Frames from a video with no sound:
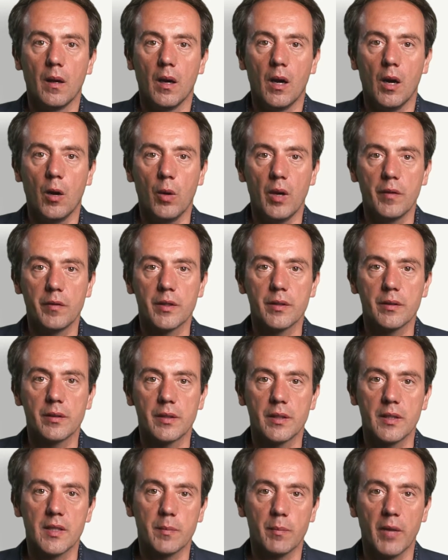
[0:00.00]

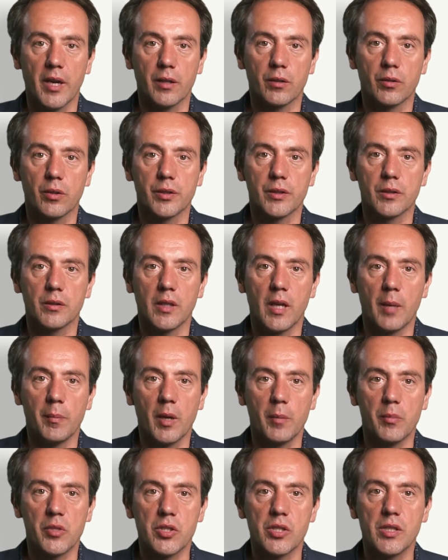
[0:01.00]
However, is myocardial
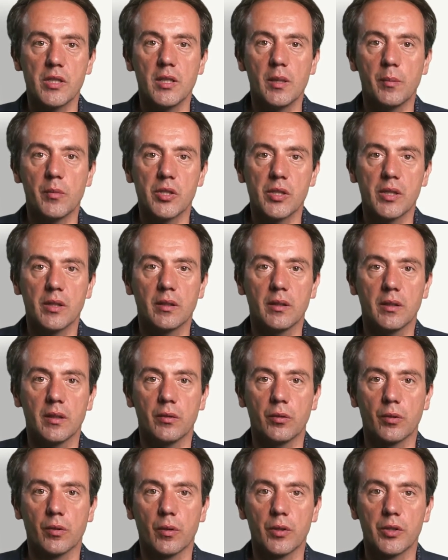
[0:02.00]
MIBG imaging
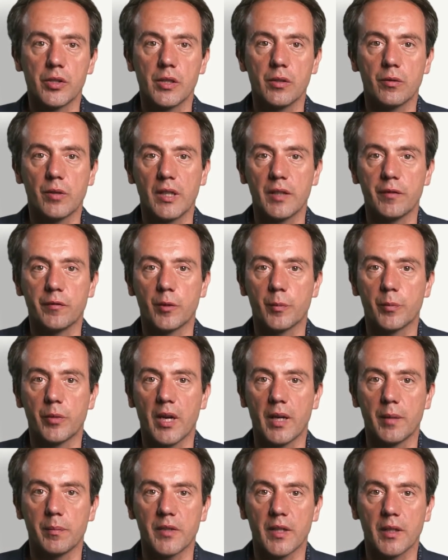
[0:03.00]
in neurology ready for
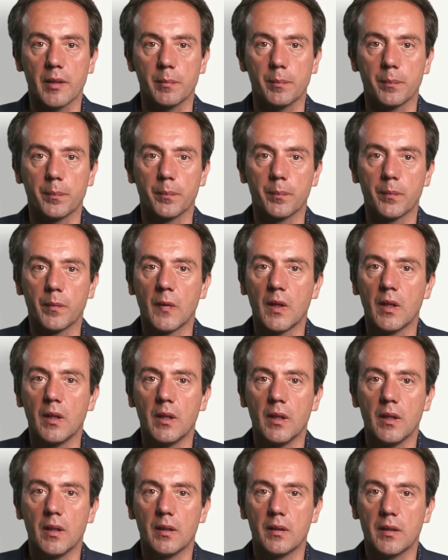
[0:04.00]
prime time?
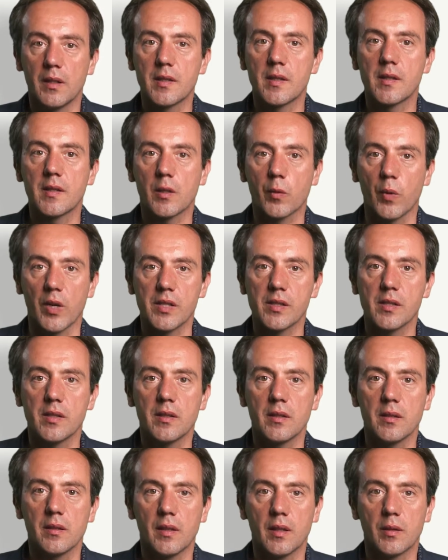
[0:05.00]
This is a
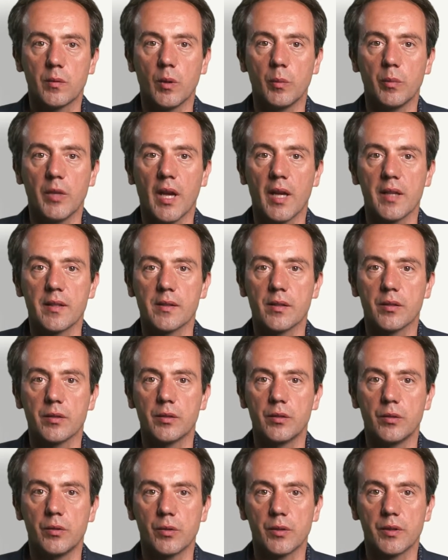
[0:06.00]
question that will be
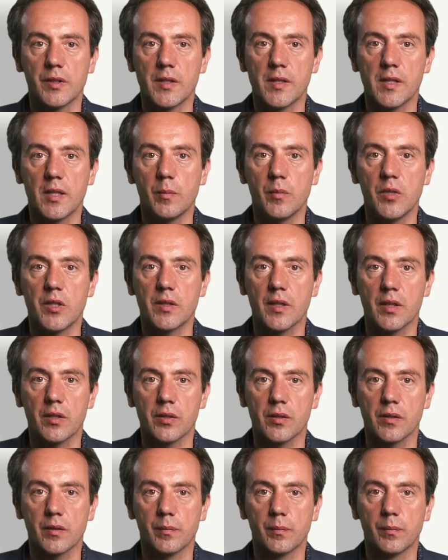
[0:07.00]
answered during the CME
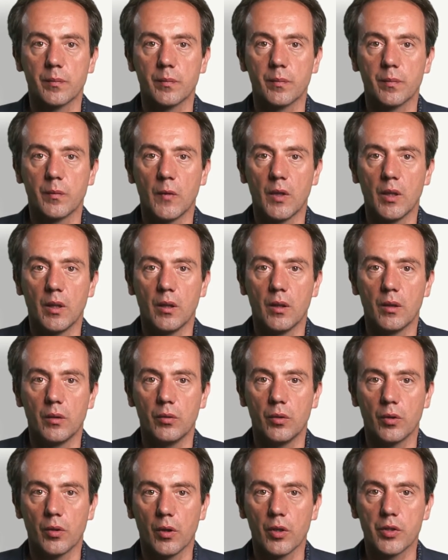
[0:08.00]
session.
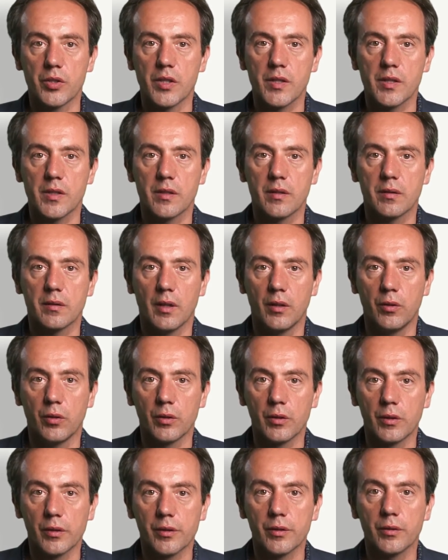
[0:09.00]
Neurologists, a
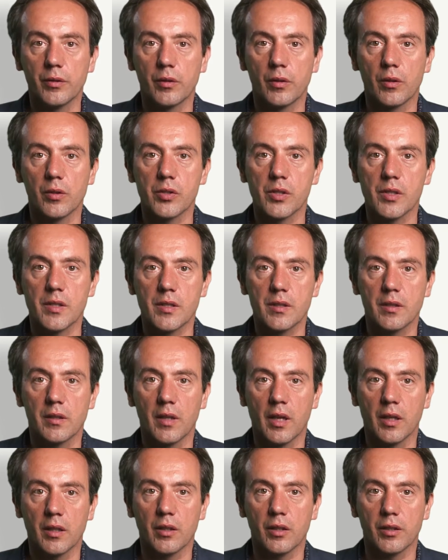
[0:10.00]
nuclear neurologist,
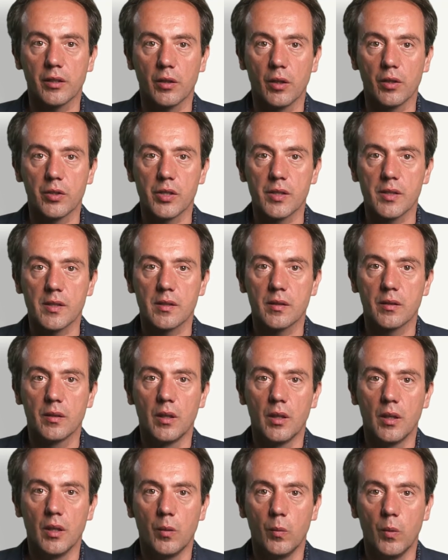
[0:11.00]
and cardiologist
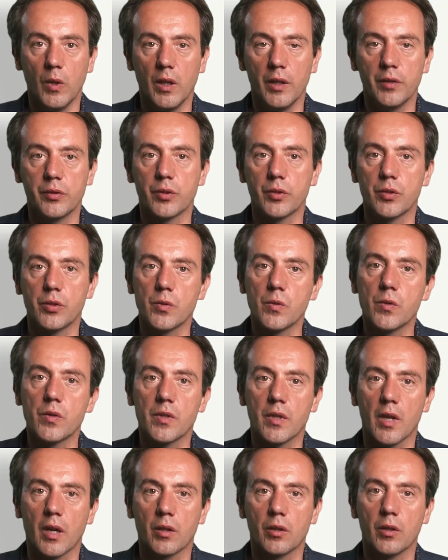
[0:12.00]
will
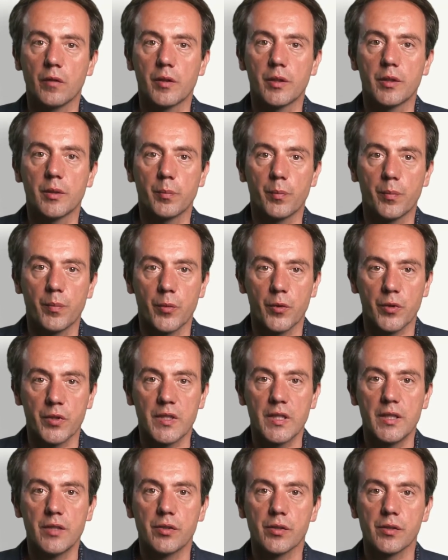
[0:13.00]
introduce and cover the
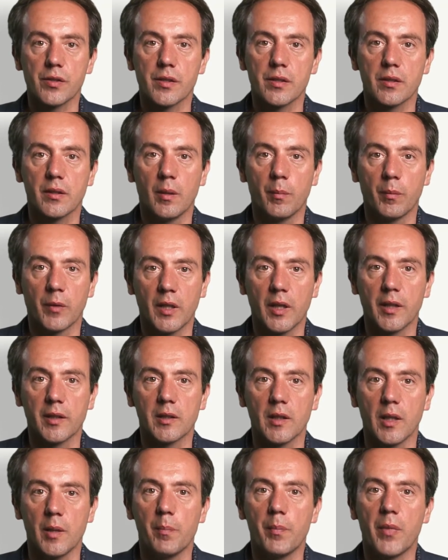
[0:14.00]
procedures and
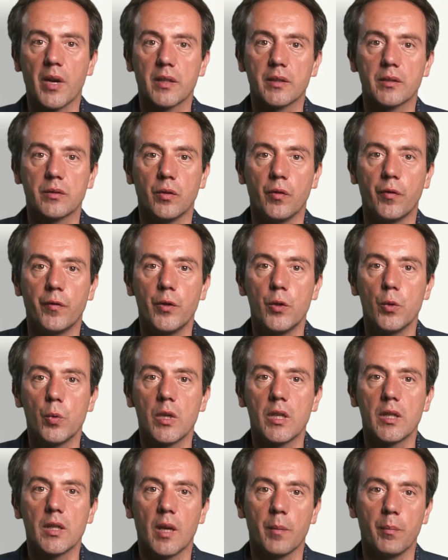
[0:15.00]
clinical impact of
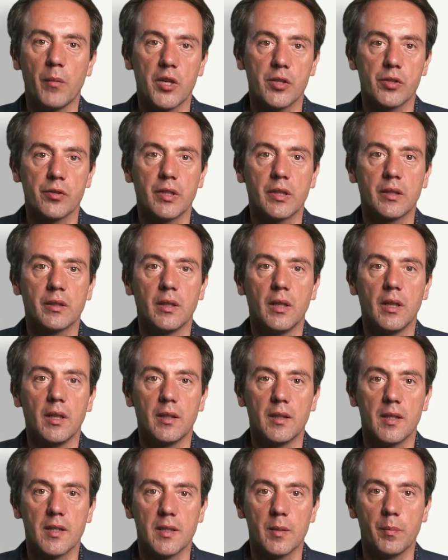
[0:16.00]
viewing and measuring
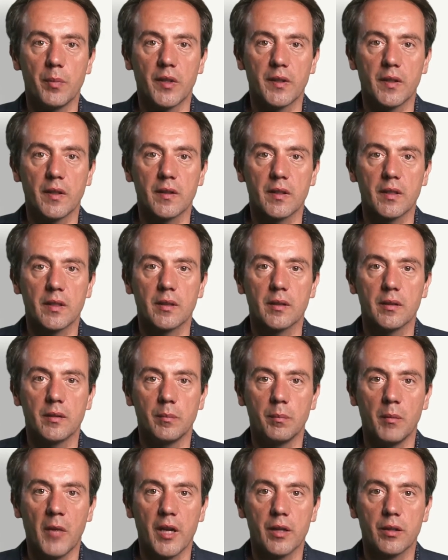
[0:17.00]
the sympathetic
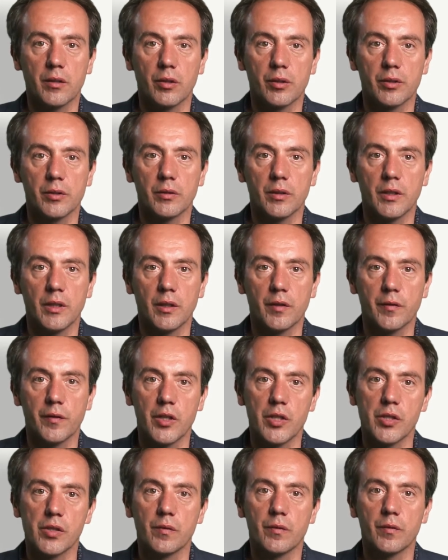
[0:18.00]
myocardial
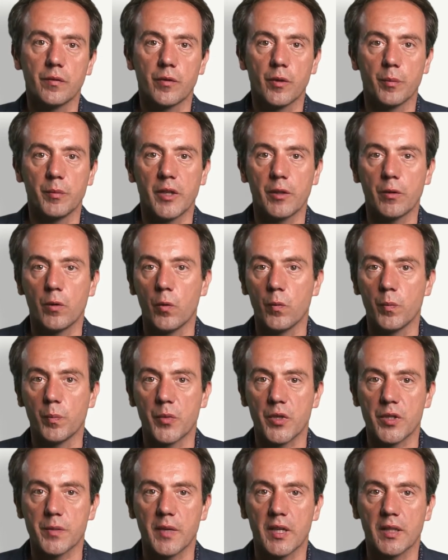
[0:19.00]
innervation from their own
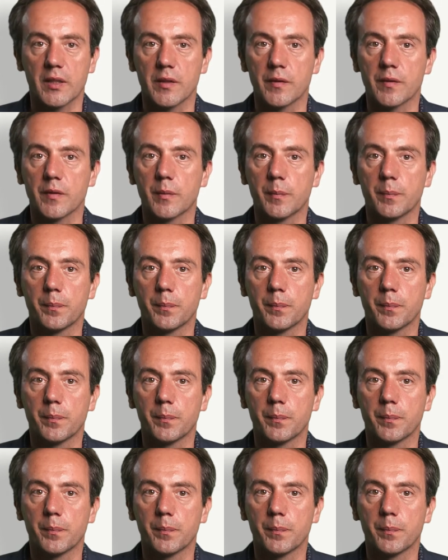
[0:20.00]
perspective.